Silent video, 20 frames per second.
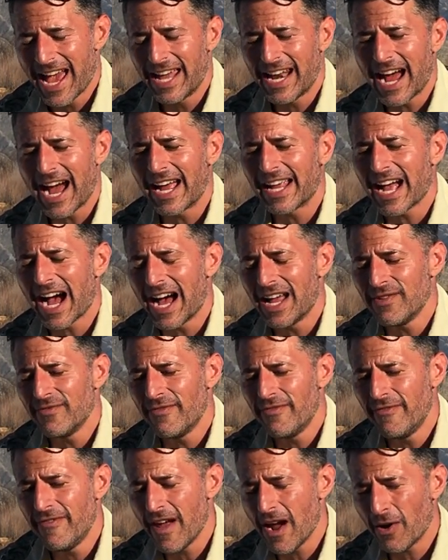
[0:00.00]
And I
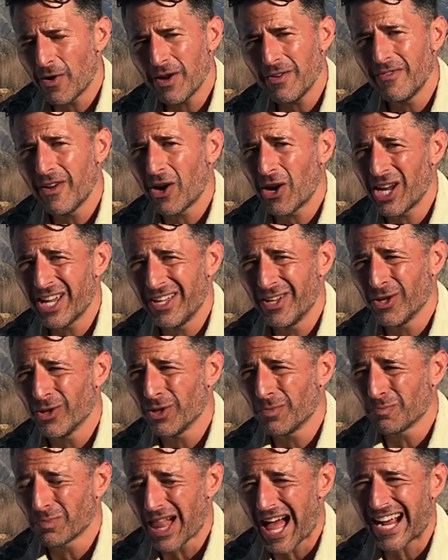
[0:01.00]
gotten very, very
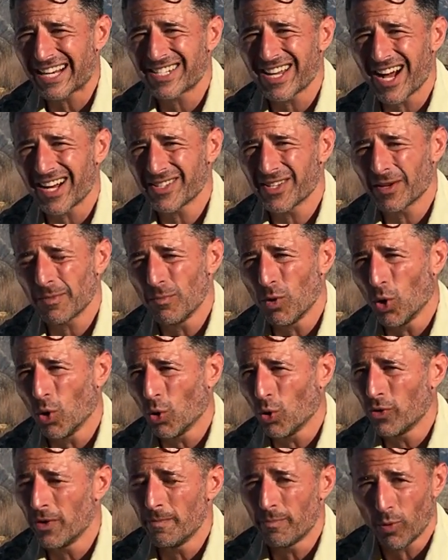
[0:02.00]
ill in black toxic
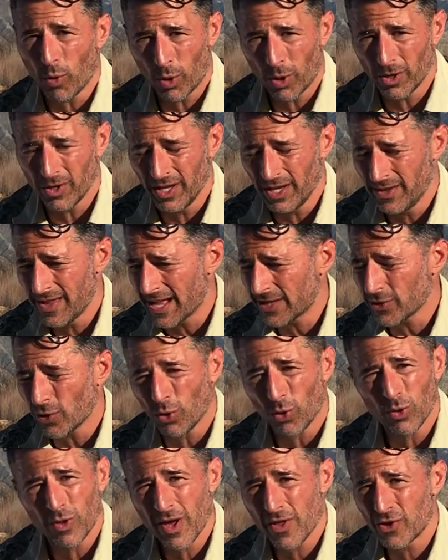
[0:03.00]
mold in Portland. That's a
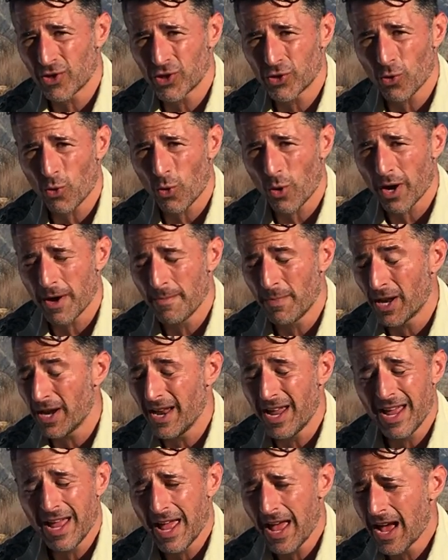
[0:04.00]
whole nother story, but
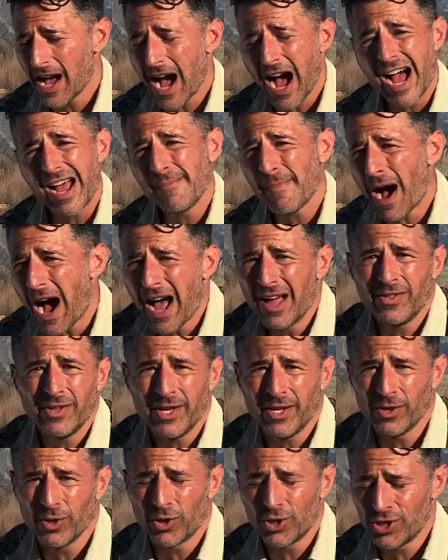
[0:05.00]
I'm
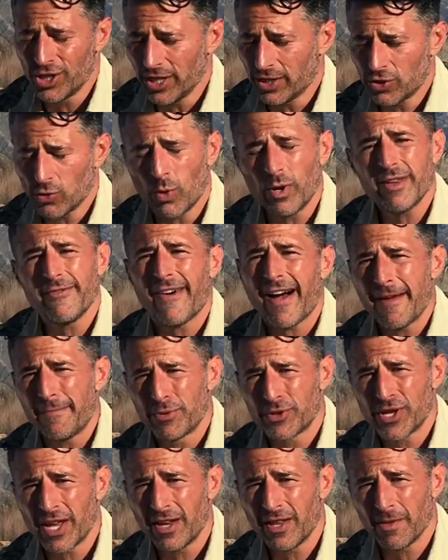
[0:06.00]
highly allergic.
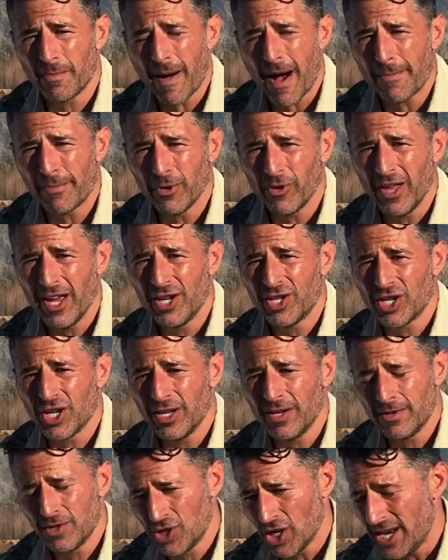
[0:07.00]
25% of the
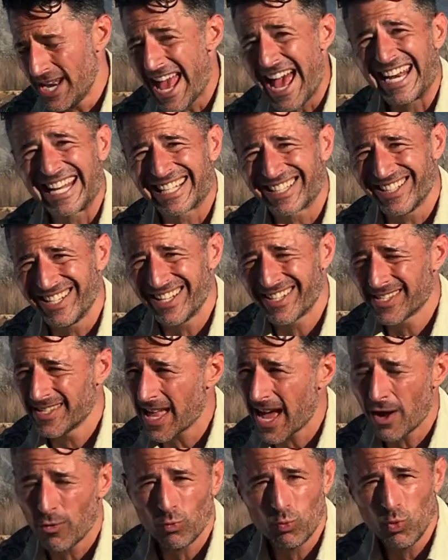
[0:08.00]
population, genetically, it's
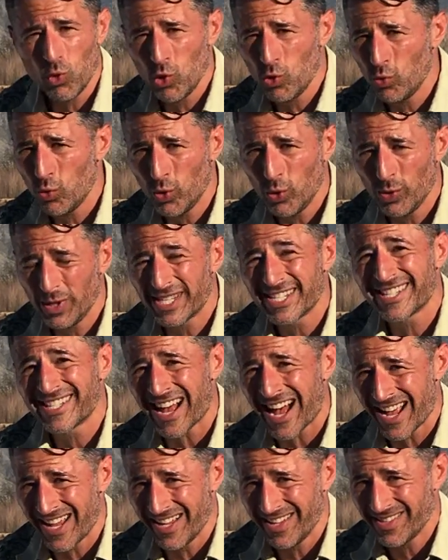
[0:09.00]
not woo-woo, it's
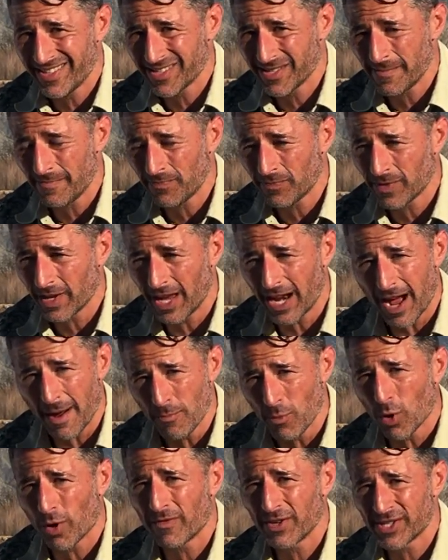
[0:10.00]
science, and
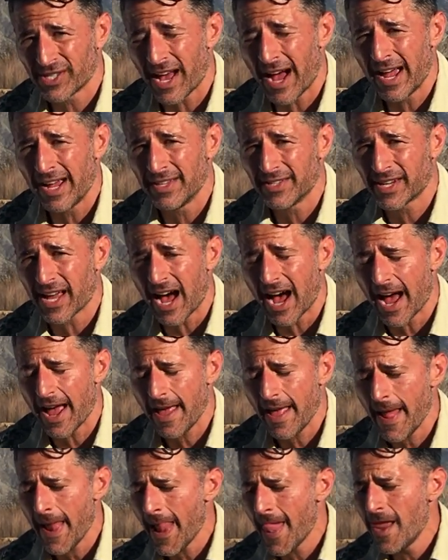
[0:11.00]
I'm more of a science guy,